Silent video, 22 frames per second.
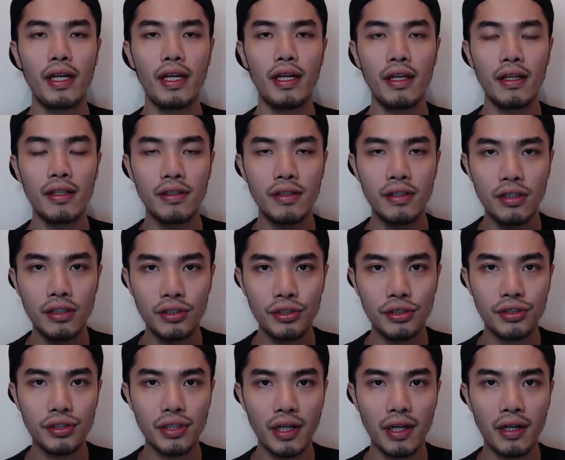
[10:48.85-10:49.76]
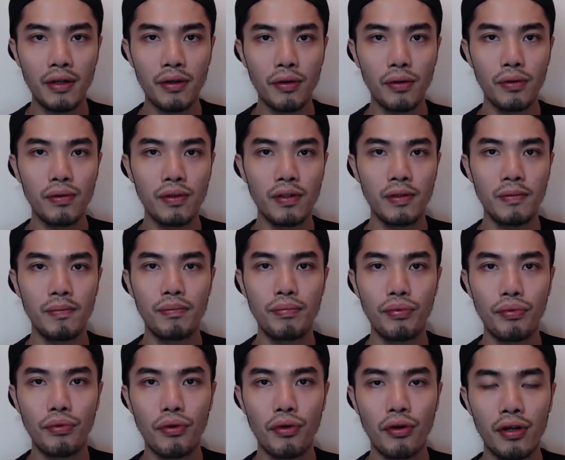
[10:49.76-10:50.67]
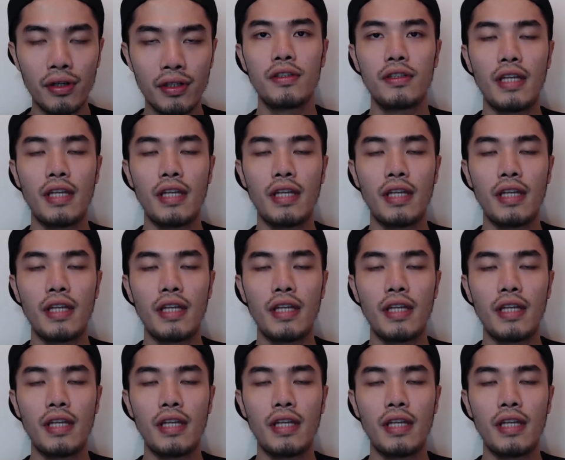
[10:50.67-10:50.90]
in the shareholder board,